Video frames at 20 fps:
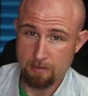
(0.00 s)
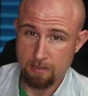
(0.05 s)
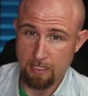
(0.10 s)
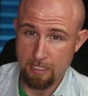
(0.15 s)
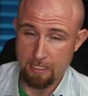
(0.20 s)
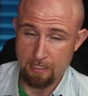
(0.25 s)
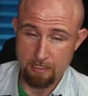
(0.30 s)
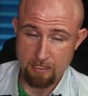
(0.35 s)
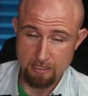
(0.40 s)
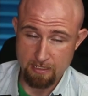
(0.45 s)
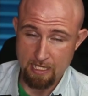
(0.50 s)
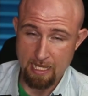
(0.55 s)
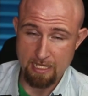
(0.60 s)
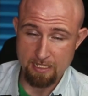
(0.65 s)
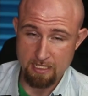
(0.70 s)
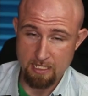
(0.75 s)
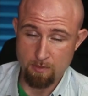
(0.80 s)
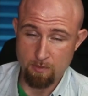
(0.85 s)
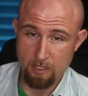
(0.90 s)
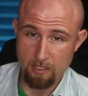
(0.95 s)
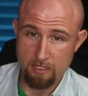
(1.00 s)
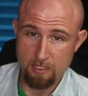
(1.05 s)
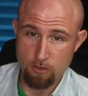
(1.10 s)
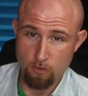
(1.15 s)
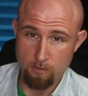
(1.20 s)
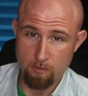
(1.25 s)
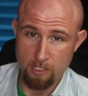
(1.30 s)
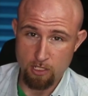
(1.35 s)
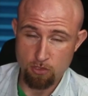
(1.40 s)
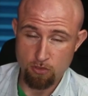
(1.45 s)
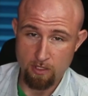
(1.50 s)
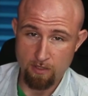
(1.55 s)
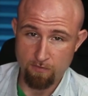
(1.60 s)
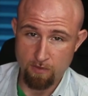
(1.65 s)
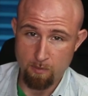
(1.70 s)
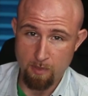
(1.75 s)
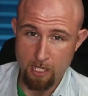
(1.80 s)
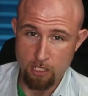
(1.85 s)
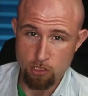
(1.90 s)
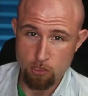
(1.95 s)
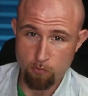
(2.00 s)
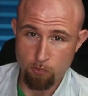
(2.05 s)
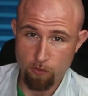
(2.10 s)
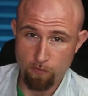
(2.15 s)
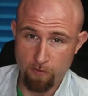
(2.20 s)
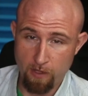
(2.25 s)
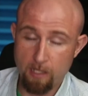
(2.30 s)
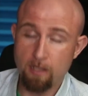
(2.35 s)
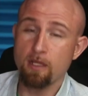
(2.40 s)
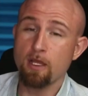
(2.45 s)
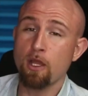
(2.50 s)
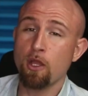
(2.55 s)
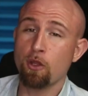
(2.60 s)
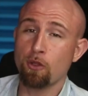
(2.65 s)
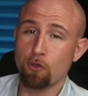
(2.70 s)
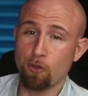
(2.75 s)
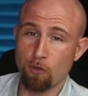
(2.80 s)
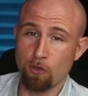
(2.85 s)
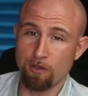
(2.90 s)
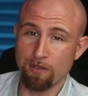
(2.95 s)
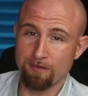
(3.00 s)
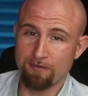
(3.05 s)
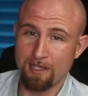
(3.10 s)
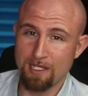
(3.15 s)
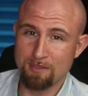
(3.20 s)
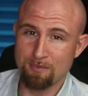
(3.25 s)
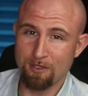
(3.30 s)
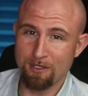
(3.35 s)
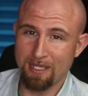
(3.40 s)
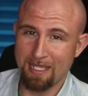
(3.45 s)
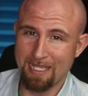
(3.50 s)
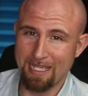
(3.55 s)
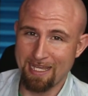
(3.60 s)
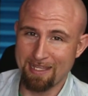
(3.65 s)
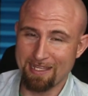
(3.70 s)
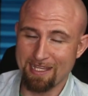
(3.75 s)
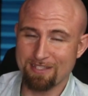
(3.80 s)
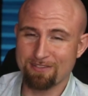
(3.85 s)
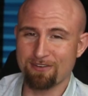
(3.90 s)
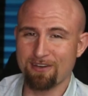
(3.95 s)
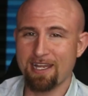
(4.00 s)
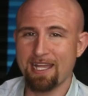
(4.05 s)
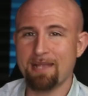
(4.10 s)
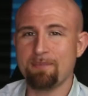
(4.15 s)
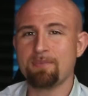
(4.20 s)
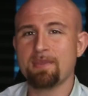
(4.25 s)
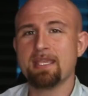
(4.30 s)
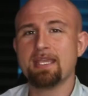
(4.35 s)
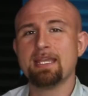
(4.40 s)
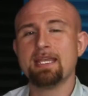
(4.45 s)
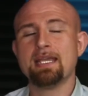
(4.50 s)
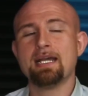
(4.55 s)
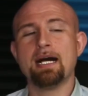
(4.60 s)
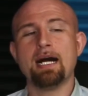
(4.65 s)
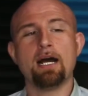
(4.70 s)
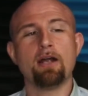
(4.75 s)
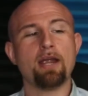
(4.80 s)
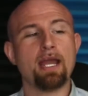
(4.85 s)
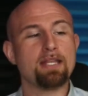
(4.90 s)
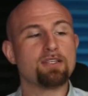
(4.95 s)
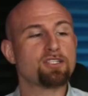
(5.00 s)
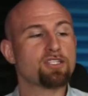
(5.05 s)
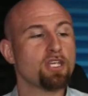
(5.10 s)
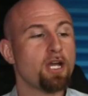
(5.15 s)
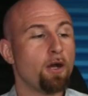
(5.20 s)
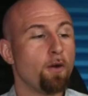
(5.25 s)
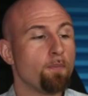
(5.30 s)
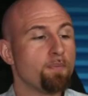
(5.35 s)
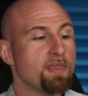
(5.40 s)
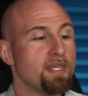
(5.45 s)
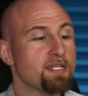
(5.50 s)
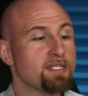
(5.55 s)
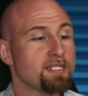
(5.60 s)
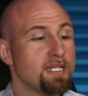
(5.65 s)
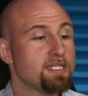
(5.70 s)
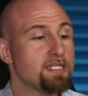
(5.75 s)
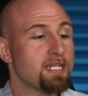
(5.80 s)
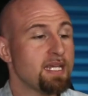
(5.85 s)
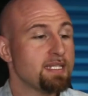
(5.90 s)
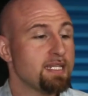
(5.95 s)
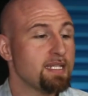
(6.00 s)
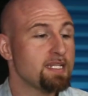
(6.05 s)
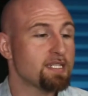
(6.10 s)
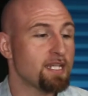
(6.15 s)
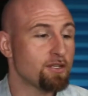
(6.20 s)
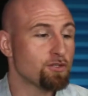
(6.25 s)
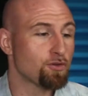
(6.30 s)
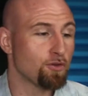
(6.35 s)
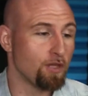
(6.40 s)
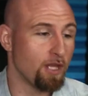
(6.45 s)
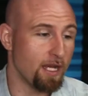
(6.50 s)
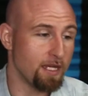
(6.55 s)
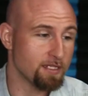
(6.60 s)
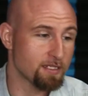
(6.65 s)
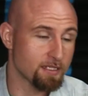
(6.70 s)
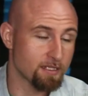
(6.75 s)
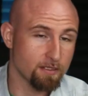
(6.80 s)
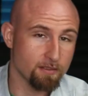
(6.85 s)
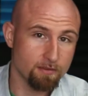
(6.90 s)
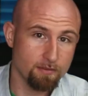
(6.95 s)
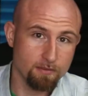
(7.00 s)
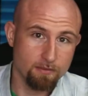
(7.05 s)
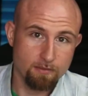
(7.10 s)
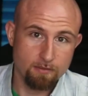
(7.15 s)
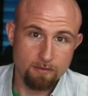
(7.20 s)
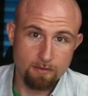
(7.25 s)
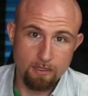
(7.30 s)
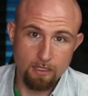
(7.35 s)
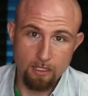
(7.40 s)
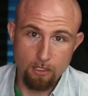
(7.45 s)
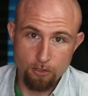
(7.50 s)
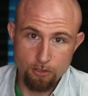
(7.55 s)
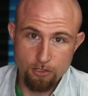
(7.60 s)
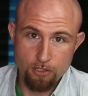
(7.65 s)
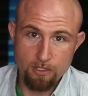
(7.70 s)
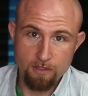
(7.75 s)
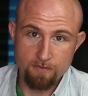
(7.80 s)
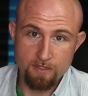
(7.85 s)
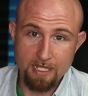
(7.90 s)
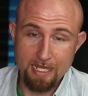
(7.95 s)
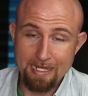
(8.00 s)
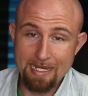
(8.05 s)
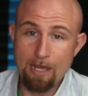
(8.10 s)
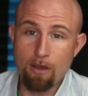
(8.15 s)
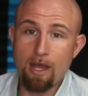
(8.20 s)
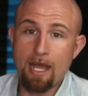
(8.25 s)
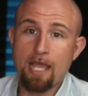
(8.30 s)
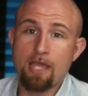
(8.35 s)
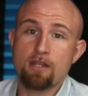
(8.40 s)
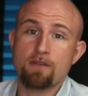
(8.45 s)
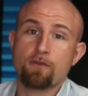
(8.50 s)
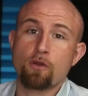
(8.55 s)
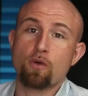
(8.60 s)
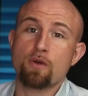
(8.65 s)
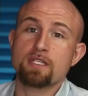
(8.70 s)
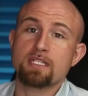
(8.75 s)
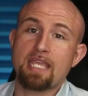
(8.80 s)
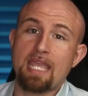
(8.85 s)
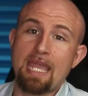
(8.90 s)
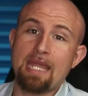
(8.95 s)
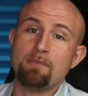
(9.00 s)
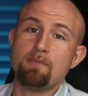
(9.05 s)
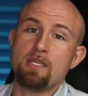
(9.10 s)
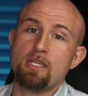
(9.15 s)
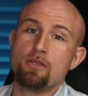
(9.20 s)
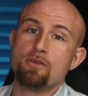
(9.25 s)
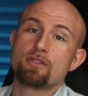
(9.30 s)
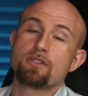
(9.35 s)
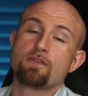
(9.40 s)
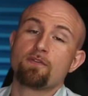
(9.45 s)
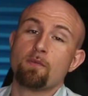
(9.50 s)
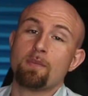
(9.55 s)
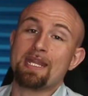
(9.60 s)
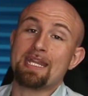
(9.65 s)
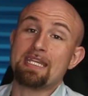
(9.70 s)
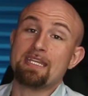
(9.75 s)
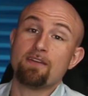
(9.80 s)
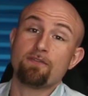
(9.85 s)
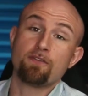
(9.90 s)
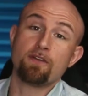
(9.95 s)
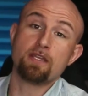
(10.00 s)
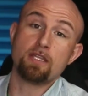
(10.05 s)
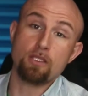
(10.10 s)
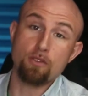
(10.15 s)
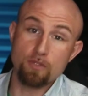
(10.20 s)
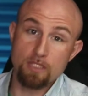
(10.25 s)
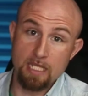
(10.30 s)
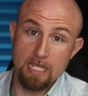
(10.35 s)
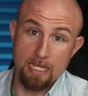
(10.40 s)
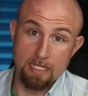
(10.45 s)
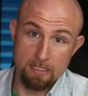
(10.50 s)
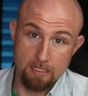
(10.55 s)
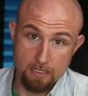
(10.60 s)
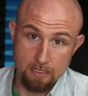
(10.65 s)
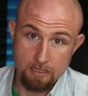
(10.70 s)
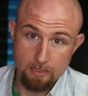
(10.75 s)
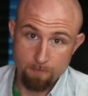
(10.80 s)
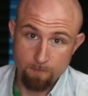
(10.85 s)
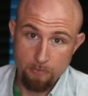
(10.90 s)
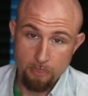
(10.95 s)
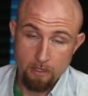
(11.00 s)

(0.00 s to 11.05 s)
and has the ability to administratively manage your profile? Google and Facebook. Yeah, that's right. All right, so this is a decentralized uh, alternative to that. Now, Ion, of course, can be used for many different use cases,